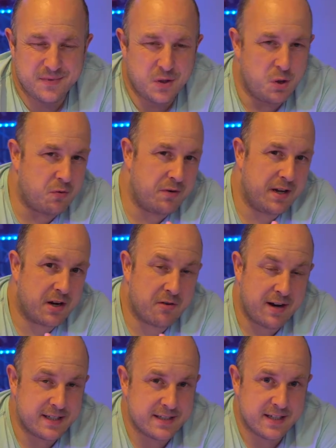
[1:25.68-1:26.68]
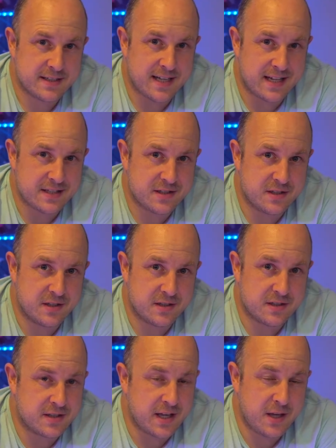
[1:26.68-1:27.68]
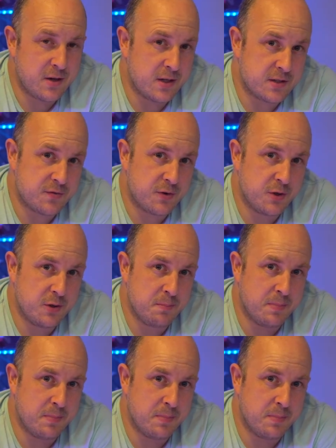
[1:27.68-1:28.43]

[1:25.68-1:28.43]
not really a great set of stats to take you guys through,